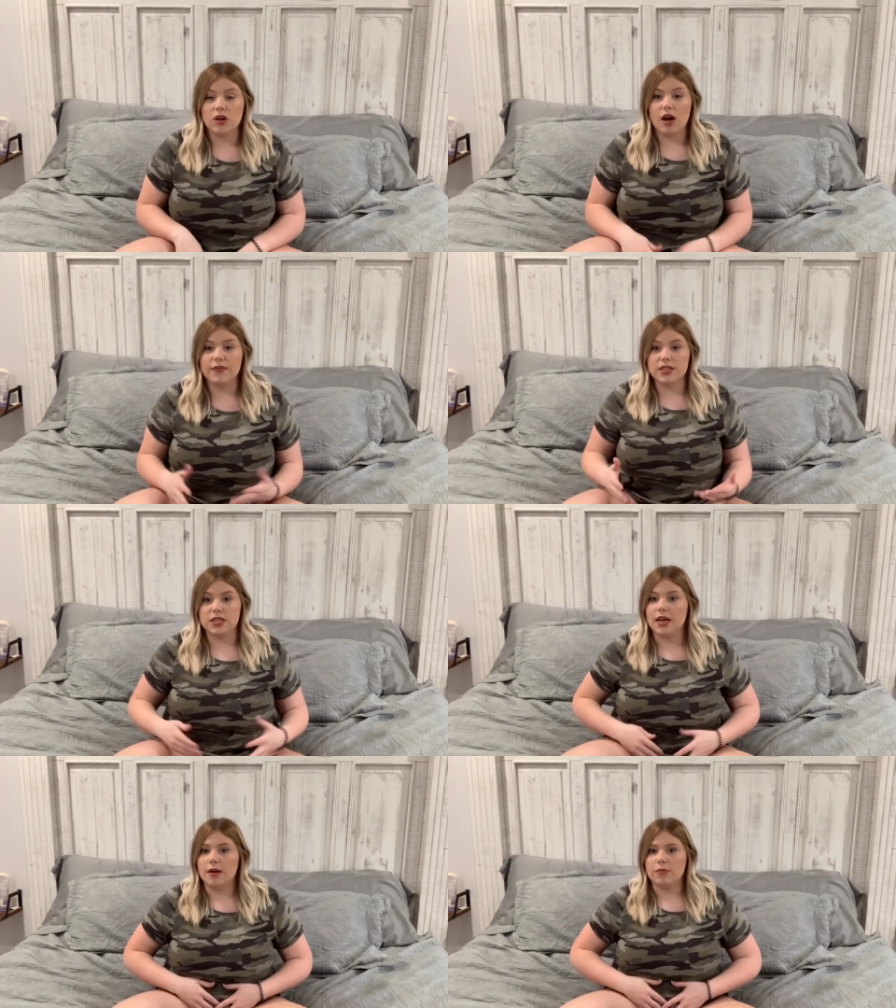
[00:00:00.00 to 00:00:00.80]
Obviously,
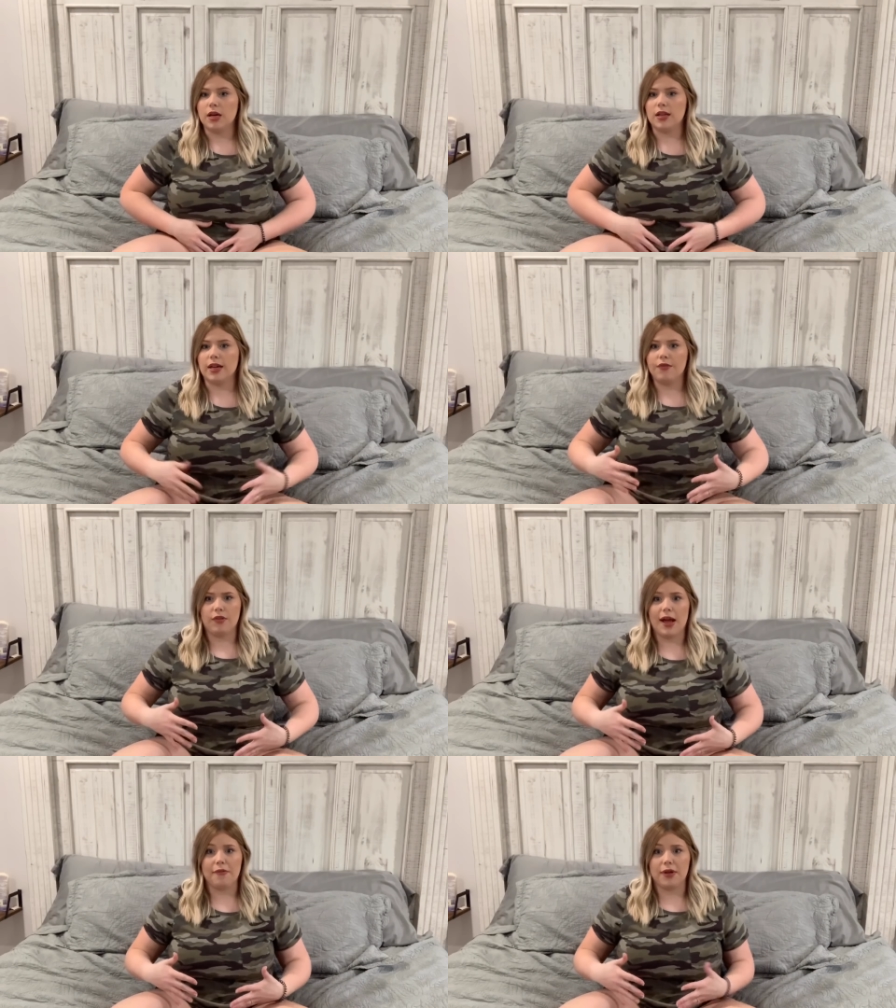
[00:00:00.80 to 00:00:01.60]
I'm not like
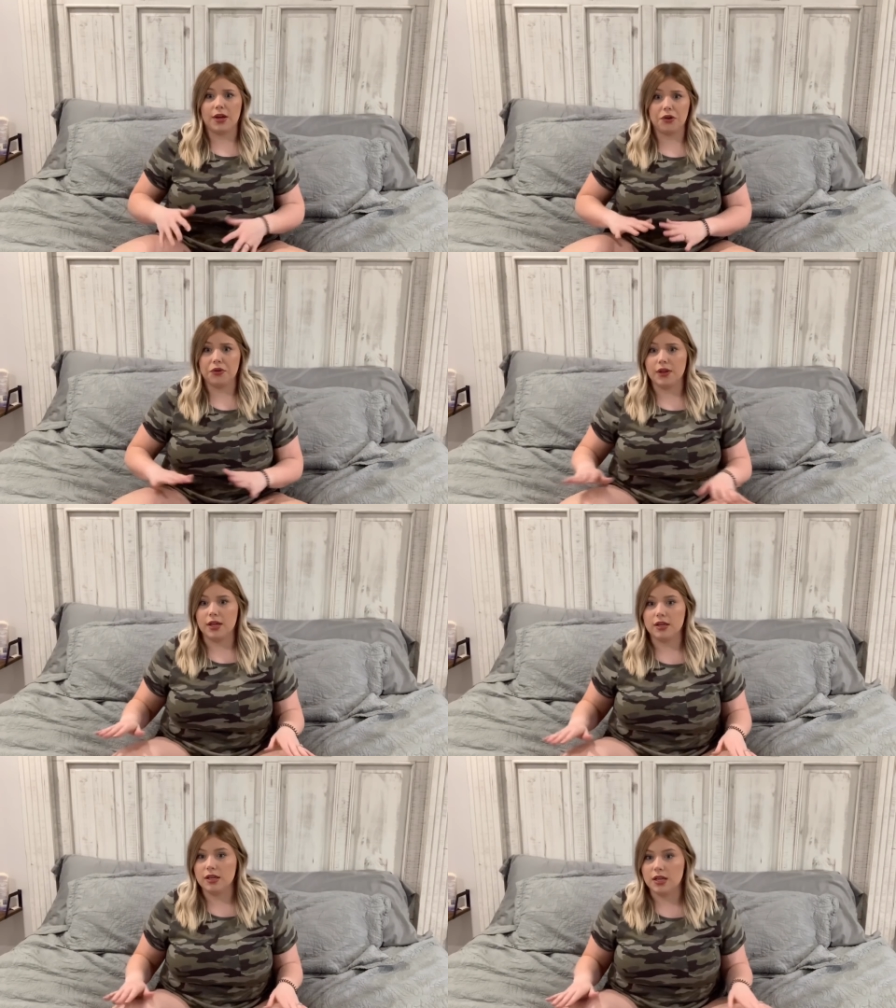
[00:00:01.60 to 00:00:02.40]
flat, flat or
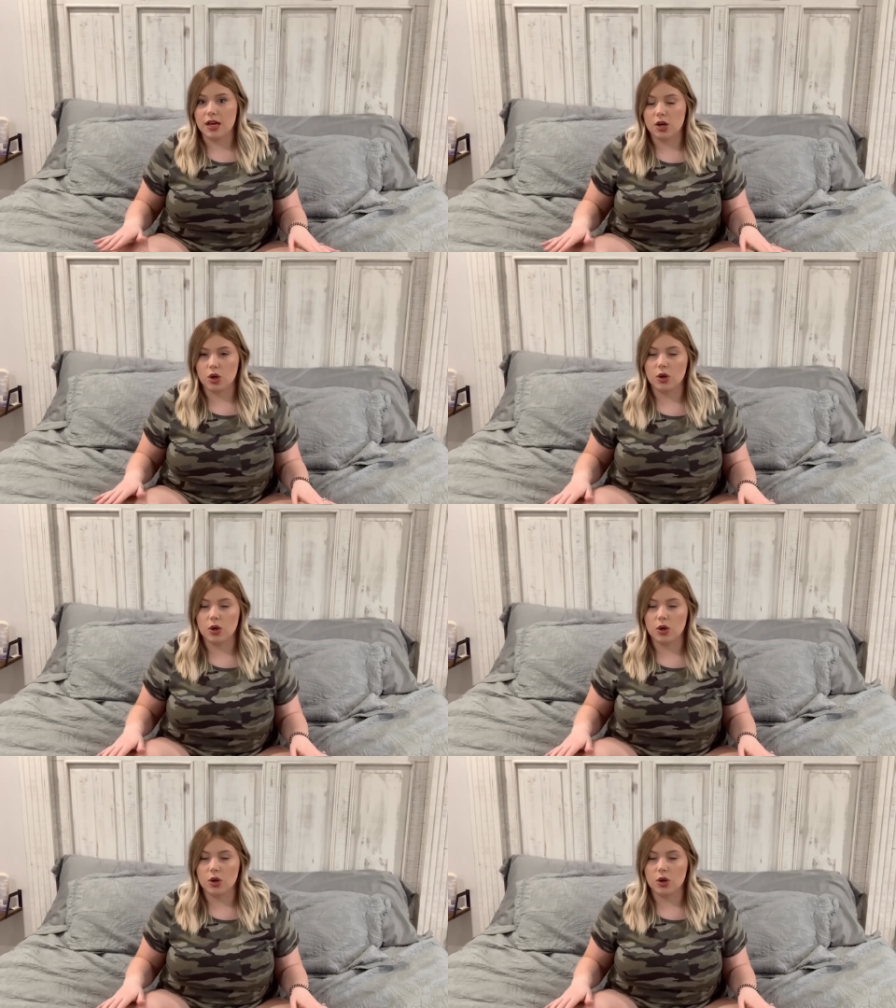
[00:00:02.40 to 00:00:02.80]
anything, not at all.